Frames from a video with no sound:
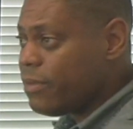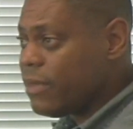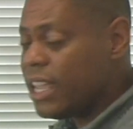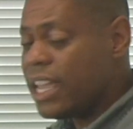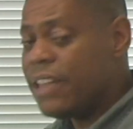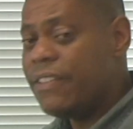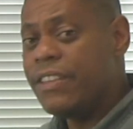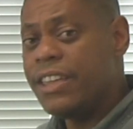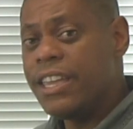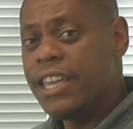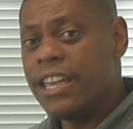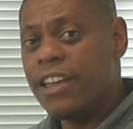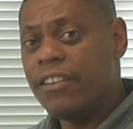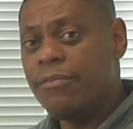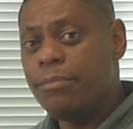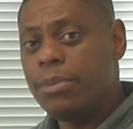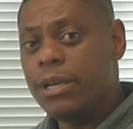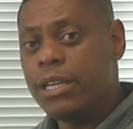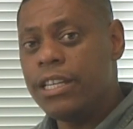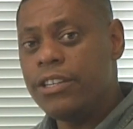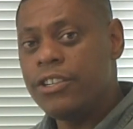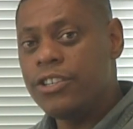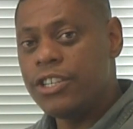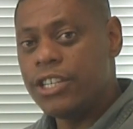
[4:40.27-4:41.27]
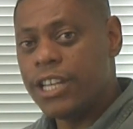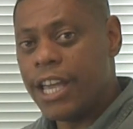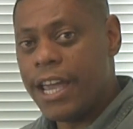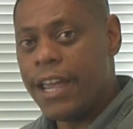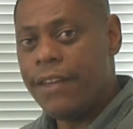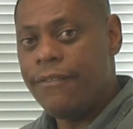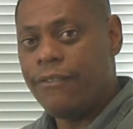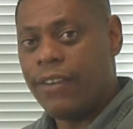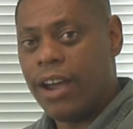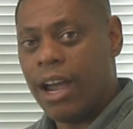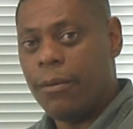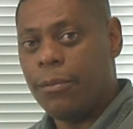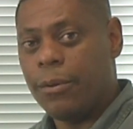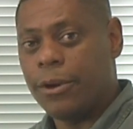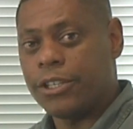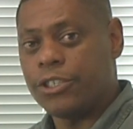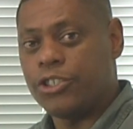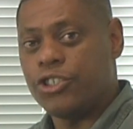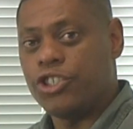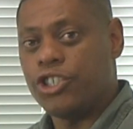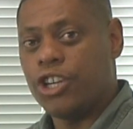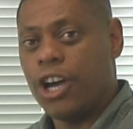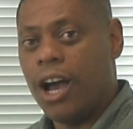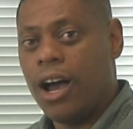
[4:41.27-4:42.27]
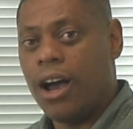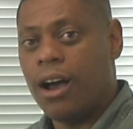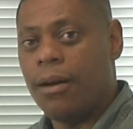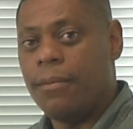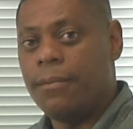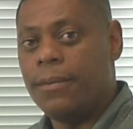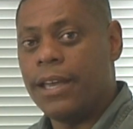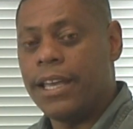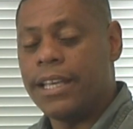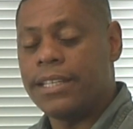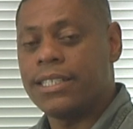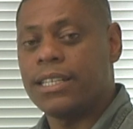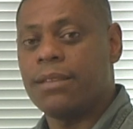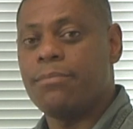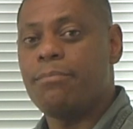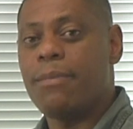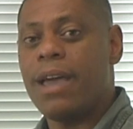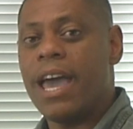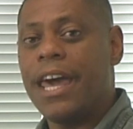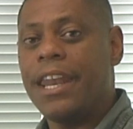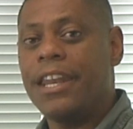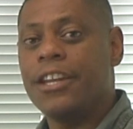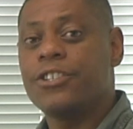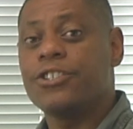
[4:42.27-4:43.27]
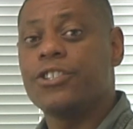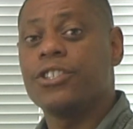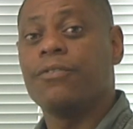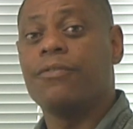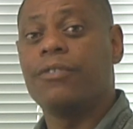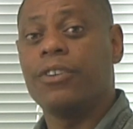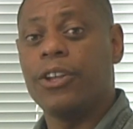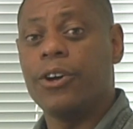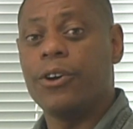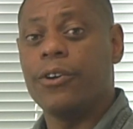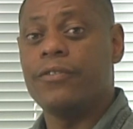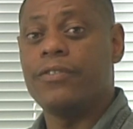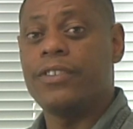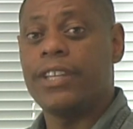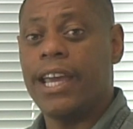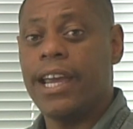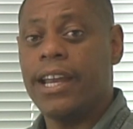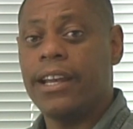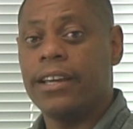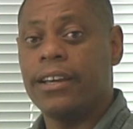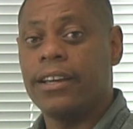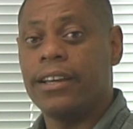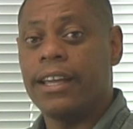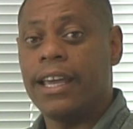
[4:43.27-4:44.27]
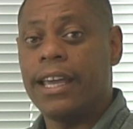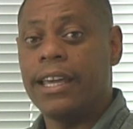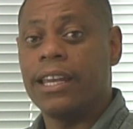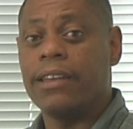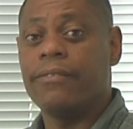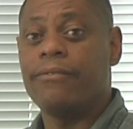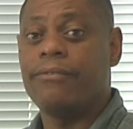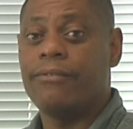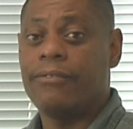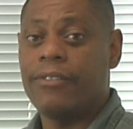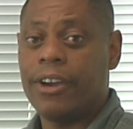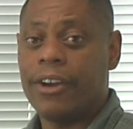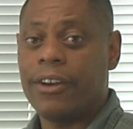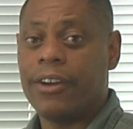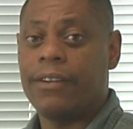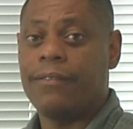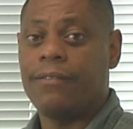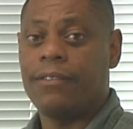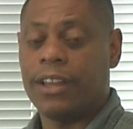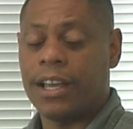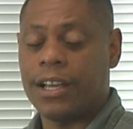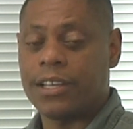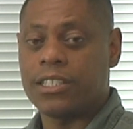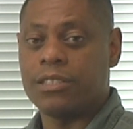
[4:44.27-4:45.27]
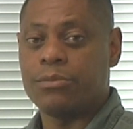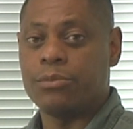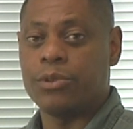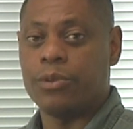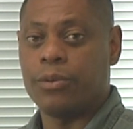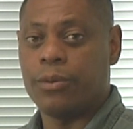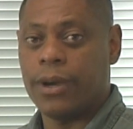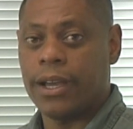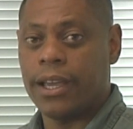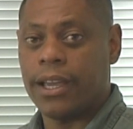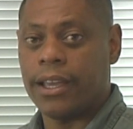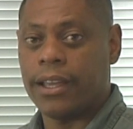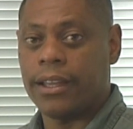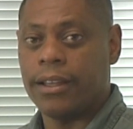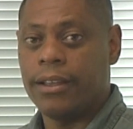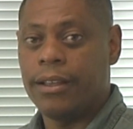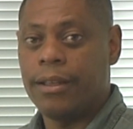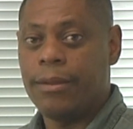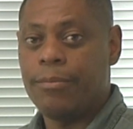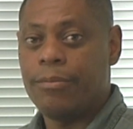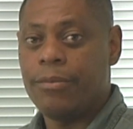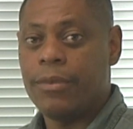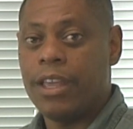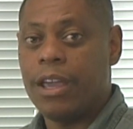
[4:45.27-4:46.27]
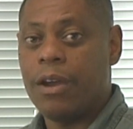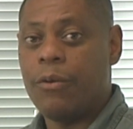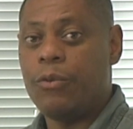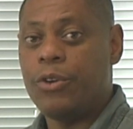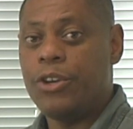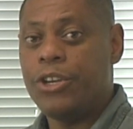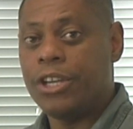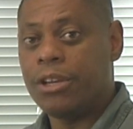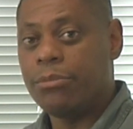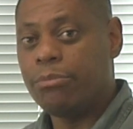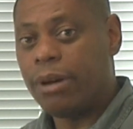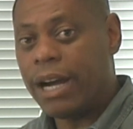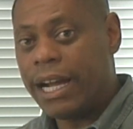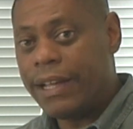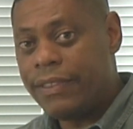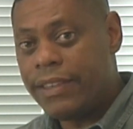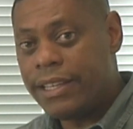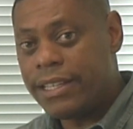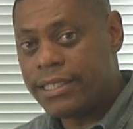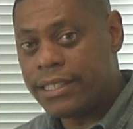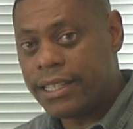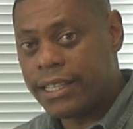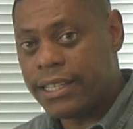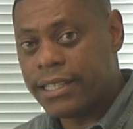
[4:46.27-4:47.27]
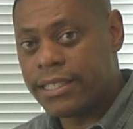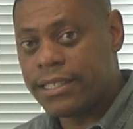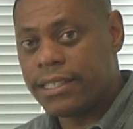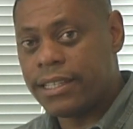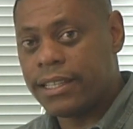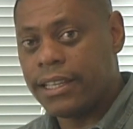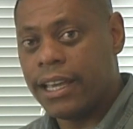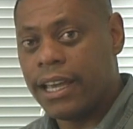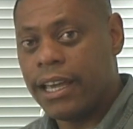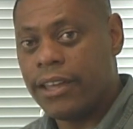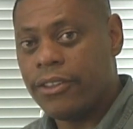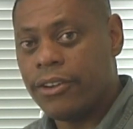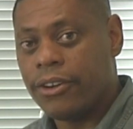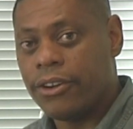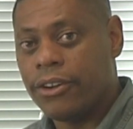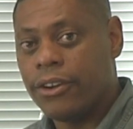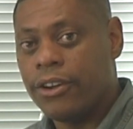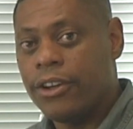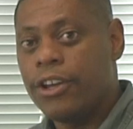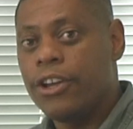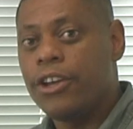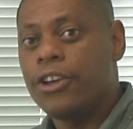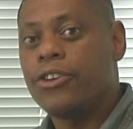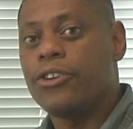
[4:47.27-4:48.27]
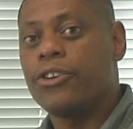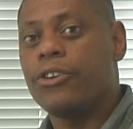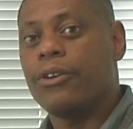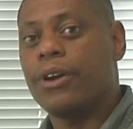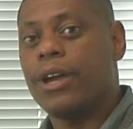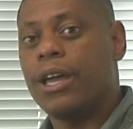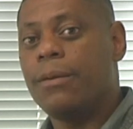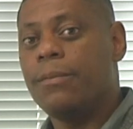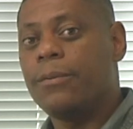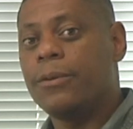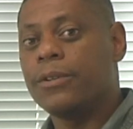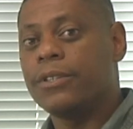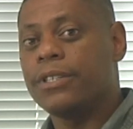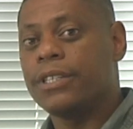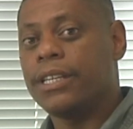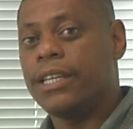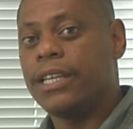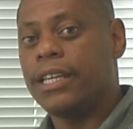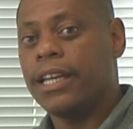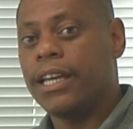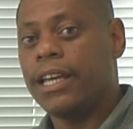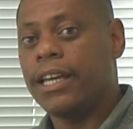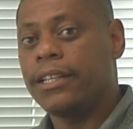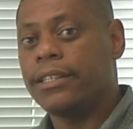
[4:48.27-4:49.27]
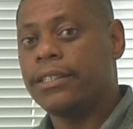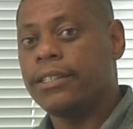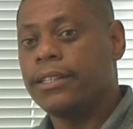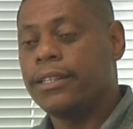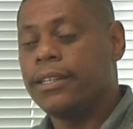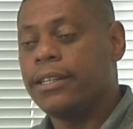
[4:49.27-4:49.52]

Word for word: an EFPGA fabric's job is to manage the flow of data in a very flexible way. And when you combine these things together, you're able to get